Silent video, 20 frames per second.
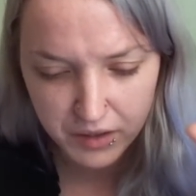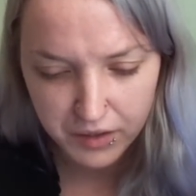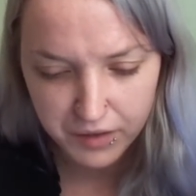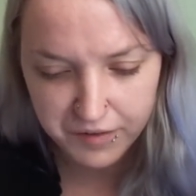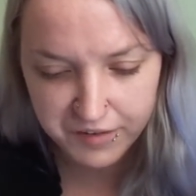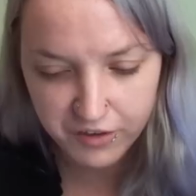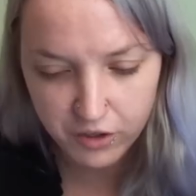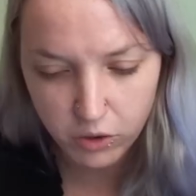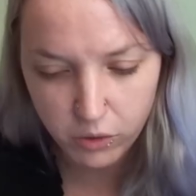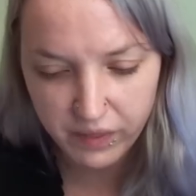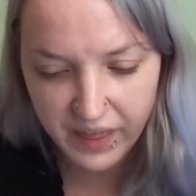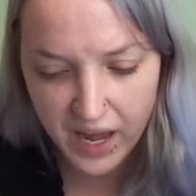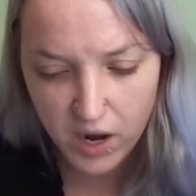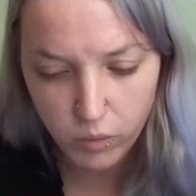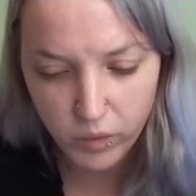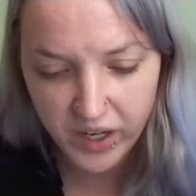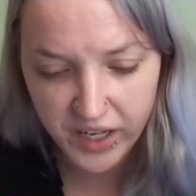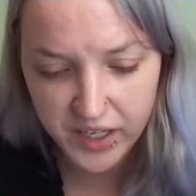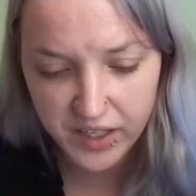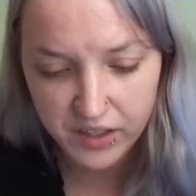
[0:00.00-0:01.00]
So that
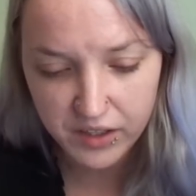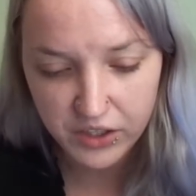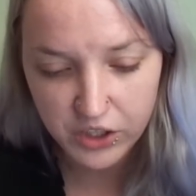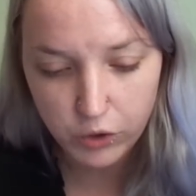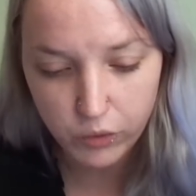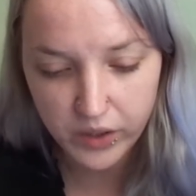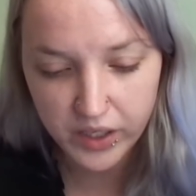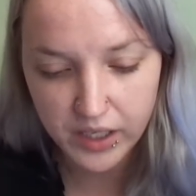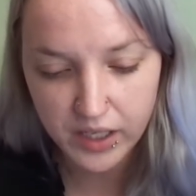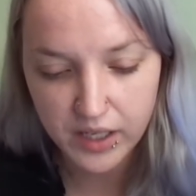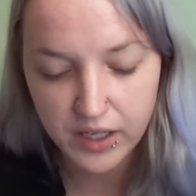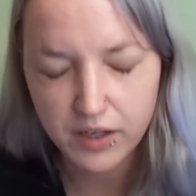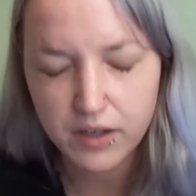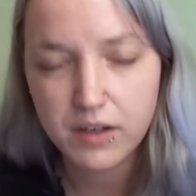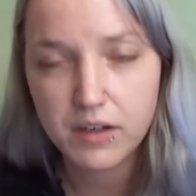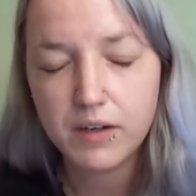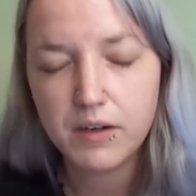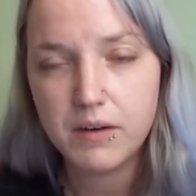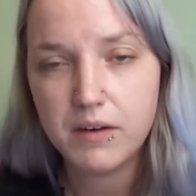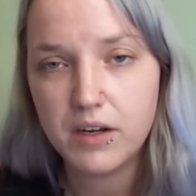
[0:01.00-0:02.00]
way you can
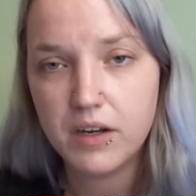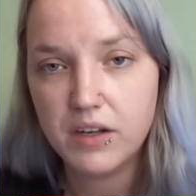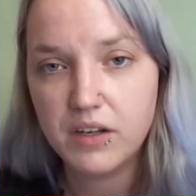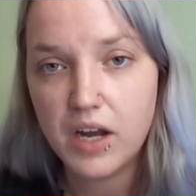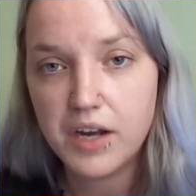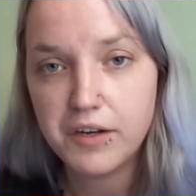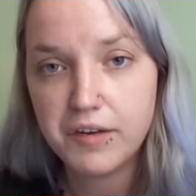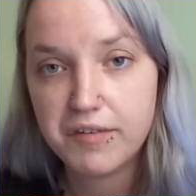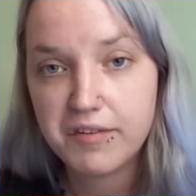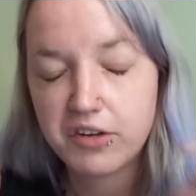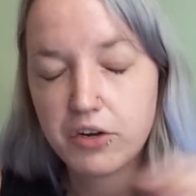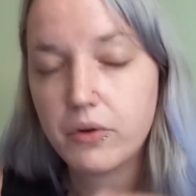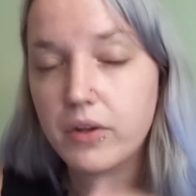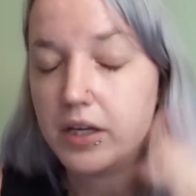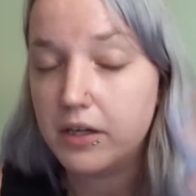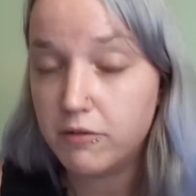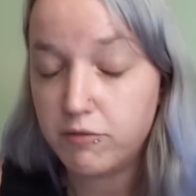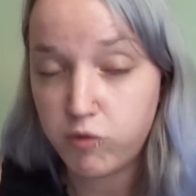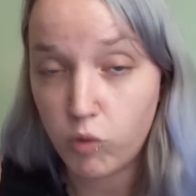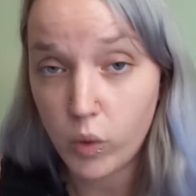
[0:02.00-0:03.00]
not necessarily
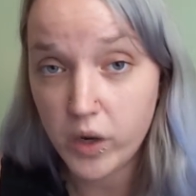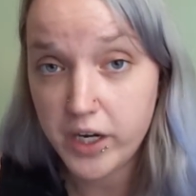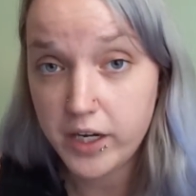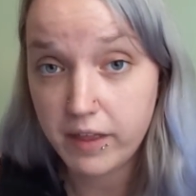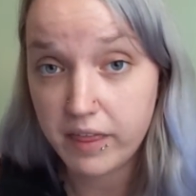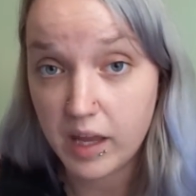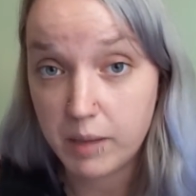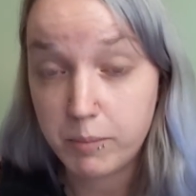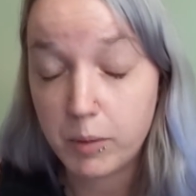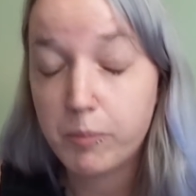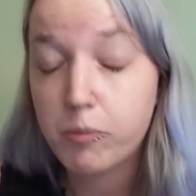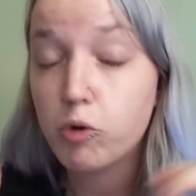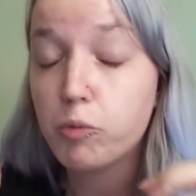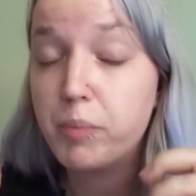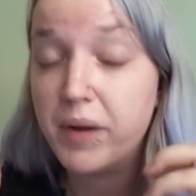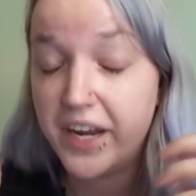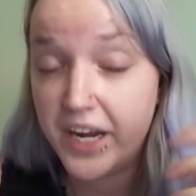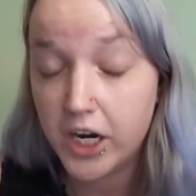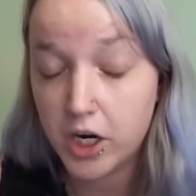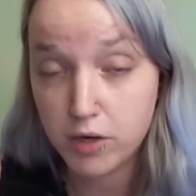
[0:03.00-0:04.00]
avoid them, but
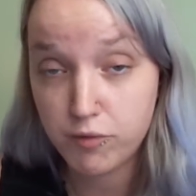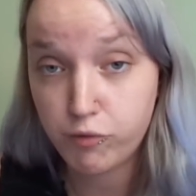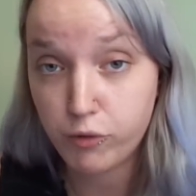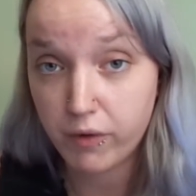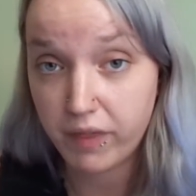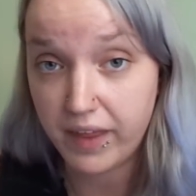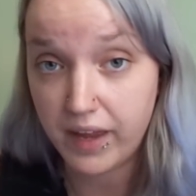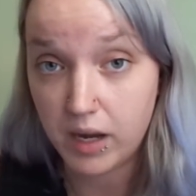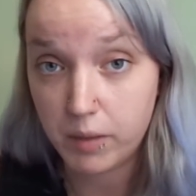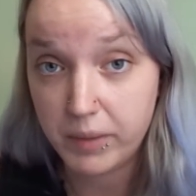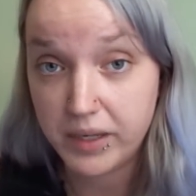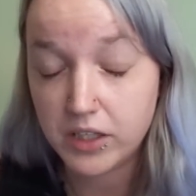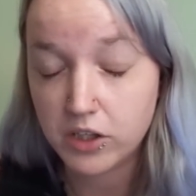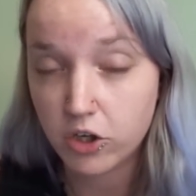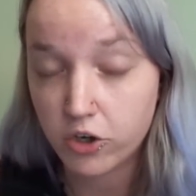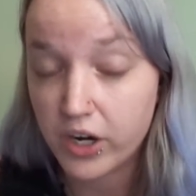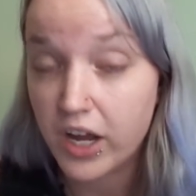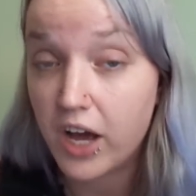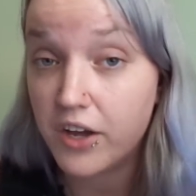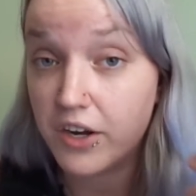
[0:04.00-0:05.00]
prepare for them and
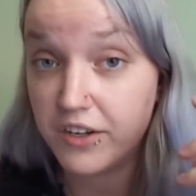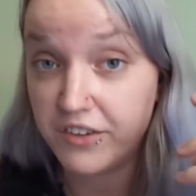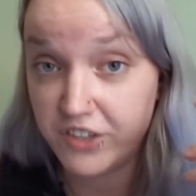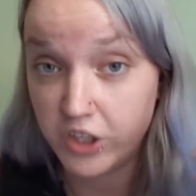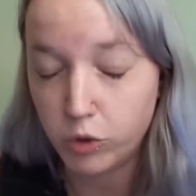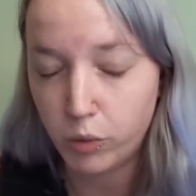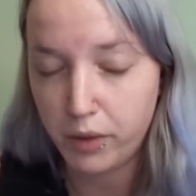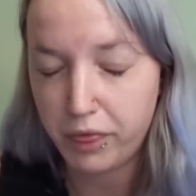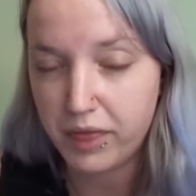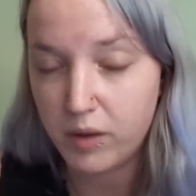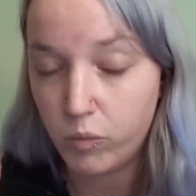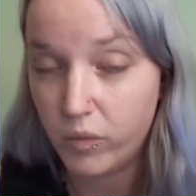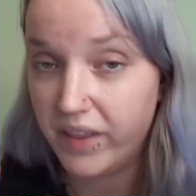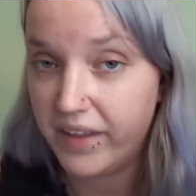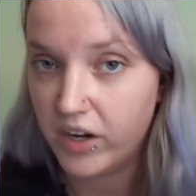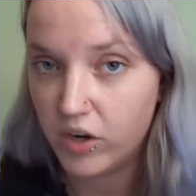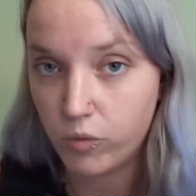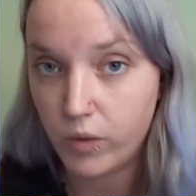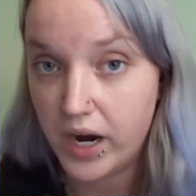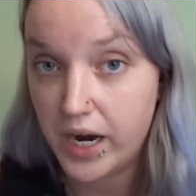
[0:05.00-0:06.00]
learn how to deal with them when
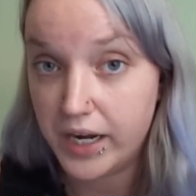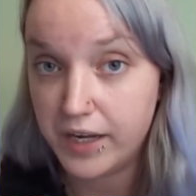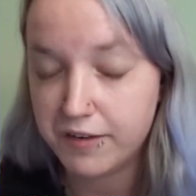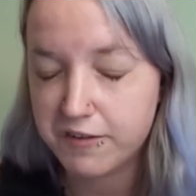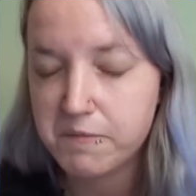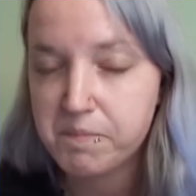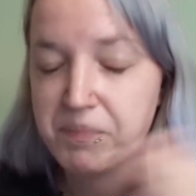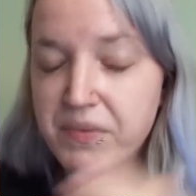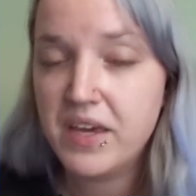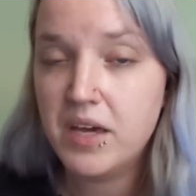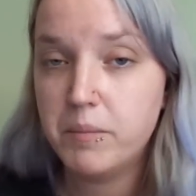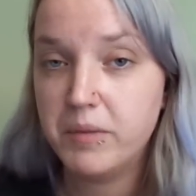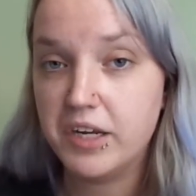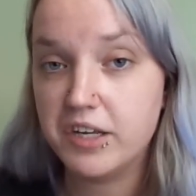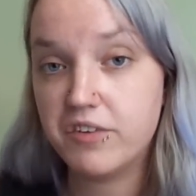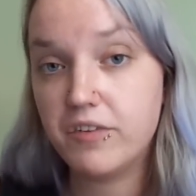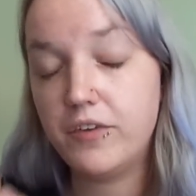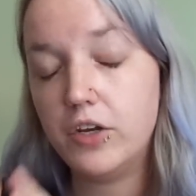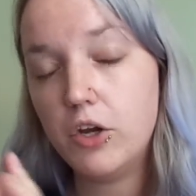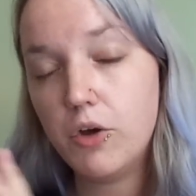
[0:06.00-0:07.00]
they arise.
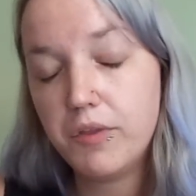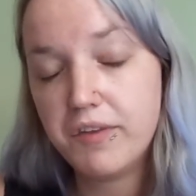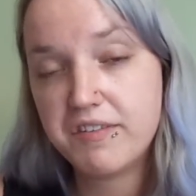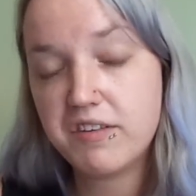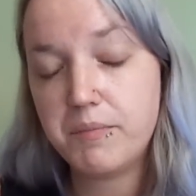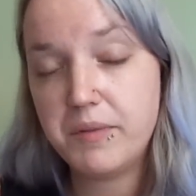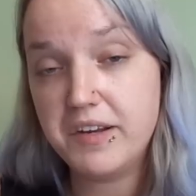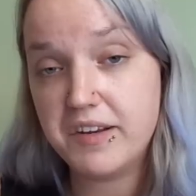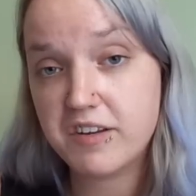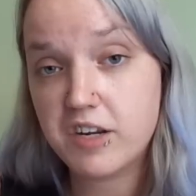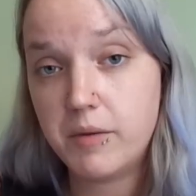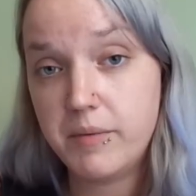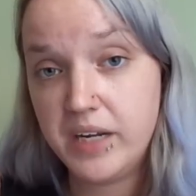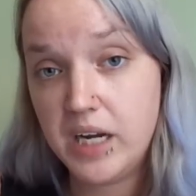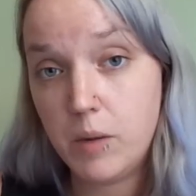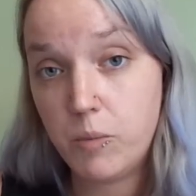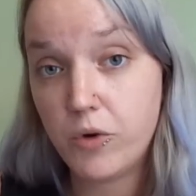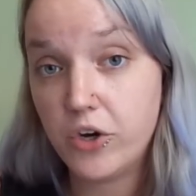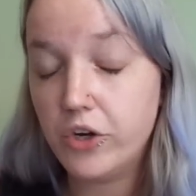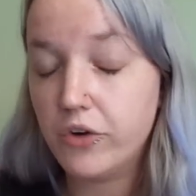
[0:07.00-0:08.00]
Because if you know that something's coming
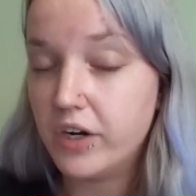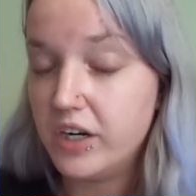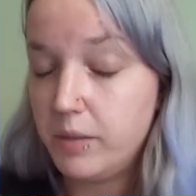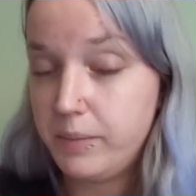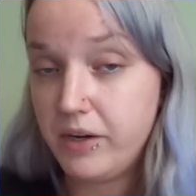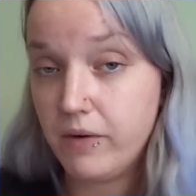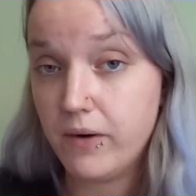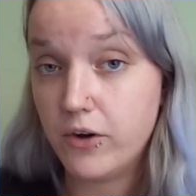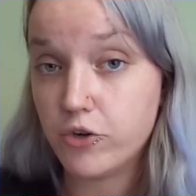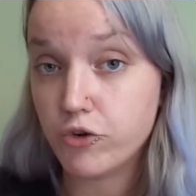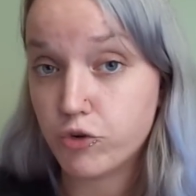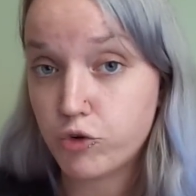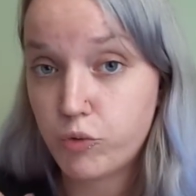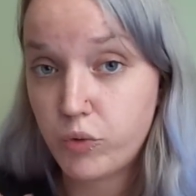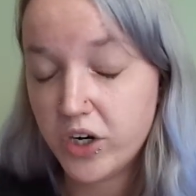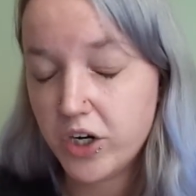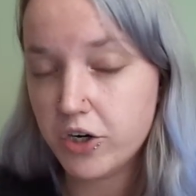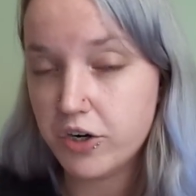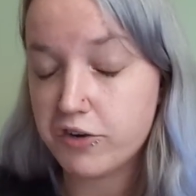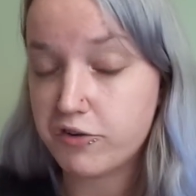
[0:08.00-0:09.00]
up where you're going to be around your
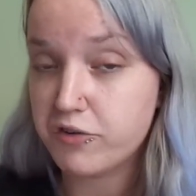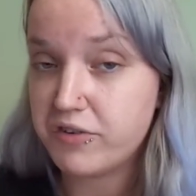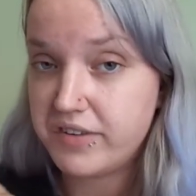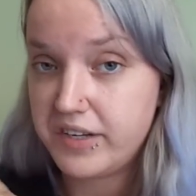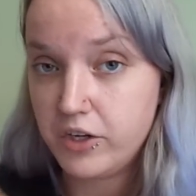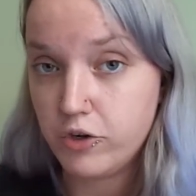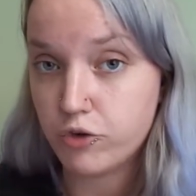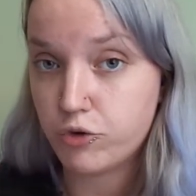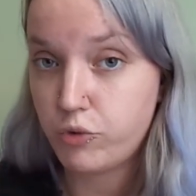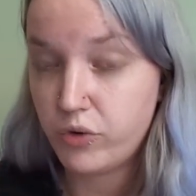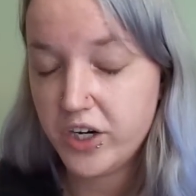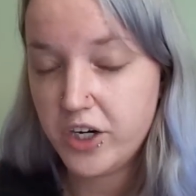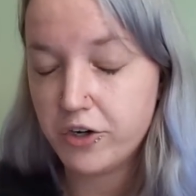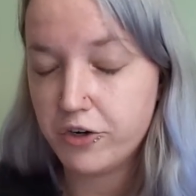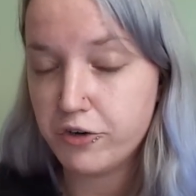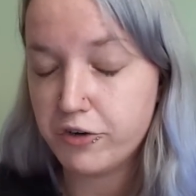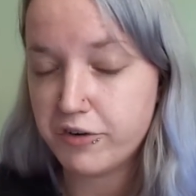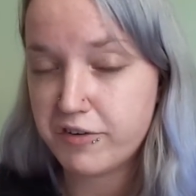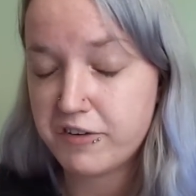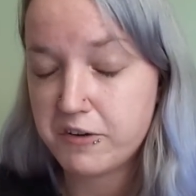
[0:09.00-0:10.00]
triggers or see your
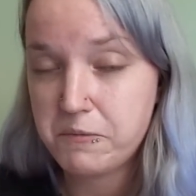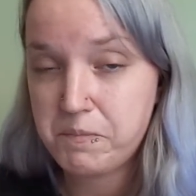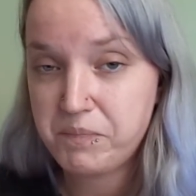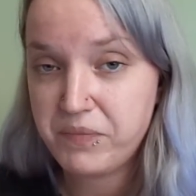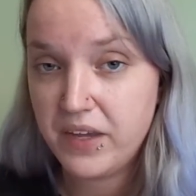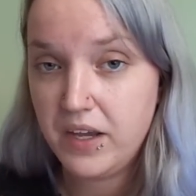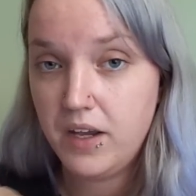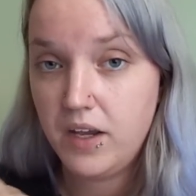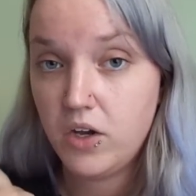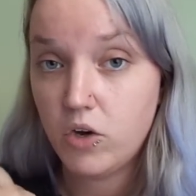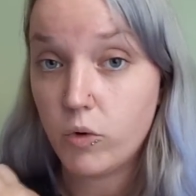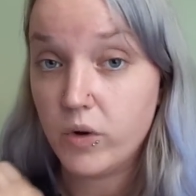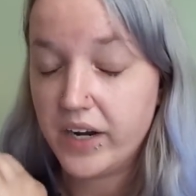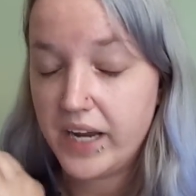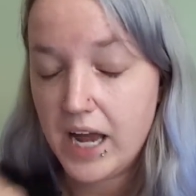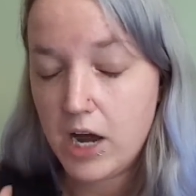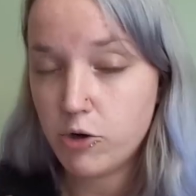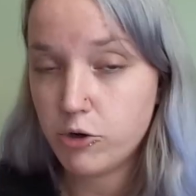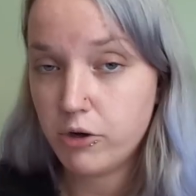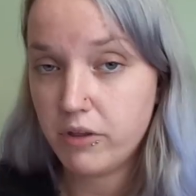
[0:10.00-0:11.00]
triggers or
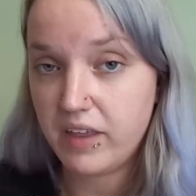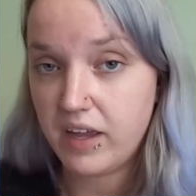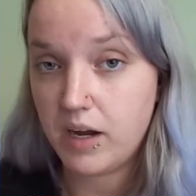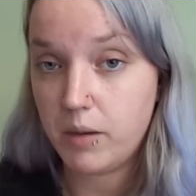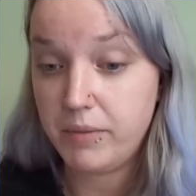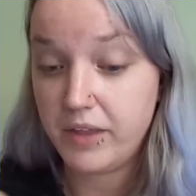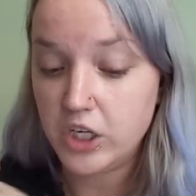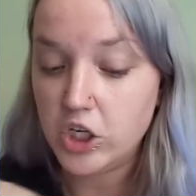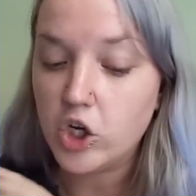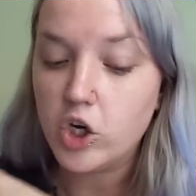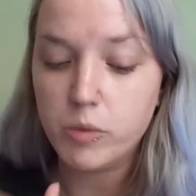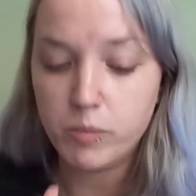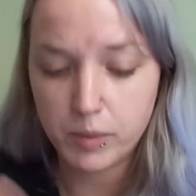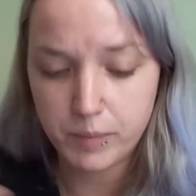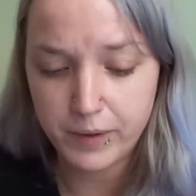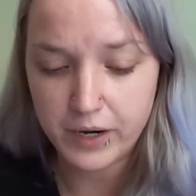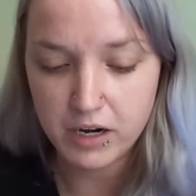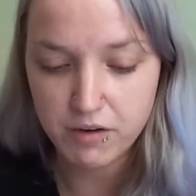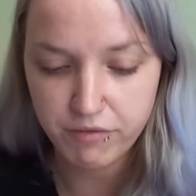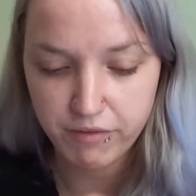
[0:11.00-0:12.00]
encounter them, then you can
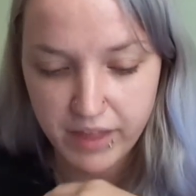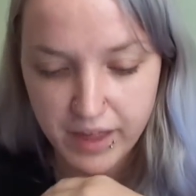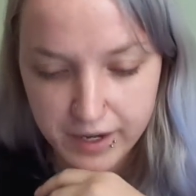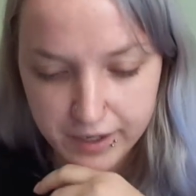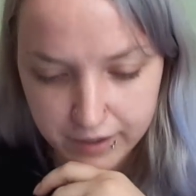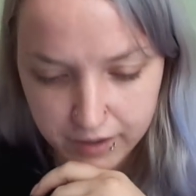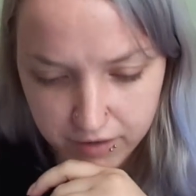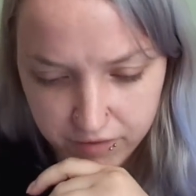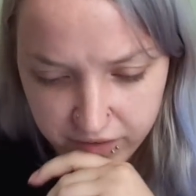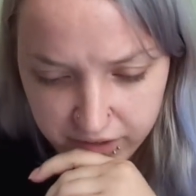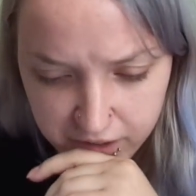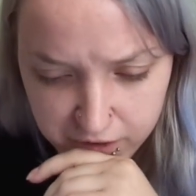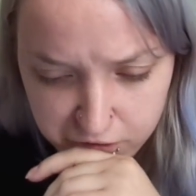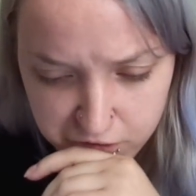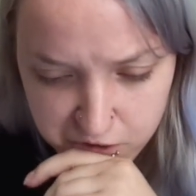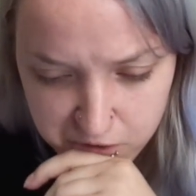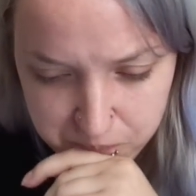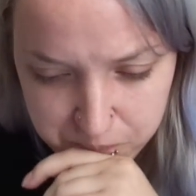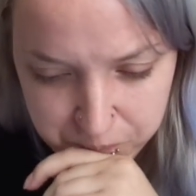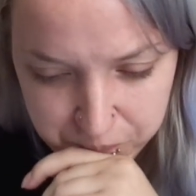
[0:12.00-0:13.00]
prepare for that in
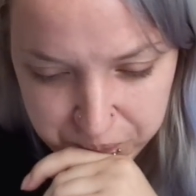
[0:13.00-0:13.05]
advance.